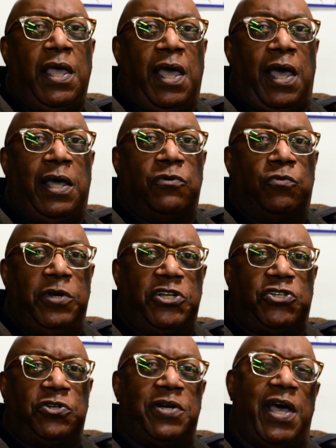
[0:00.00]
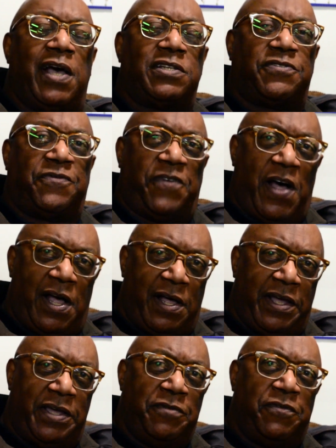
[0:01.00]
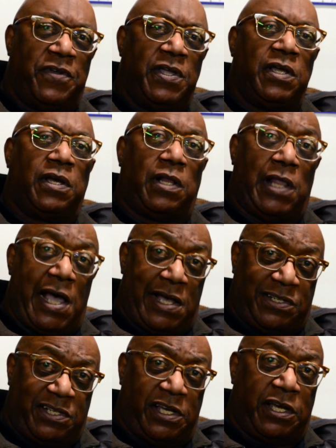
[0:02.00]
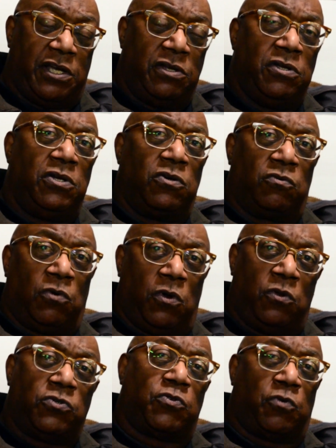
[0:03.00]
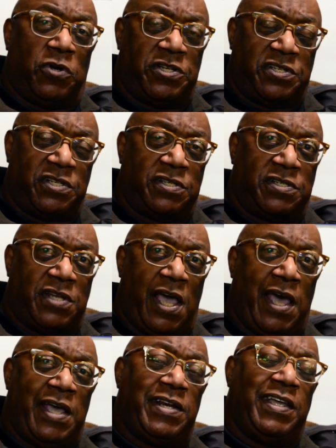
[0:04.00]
And Richard has 5 classic Rolls-Royces, and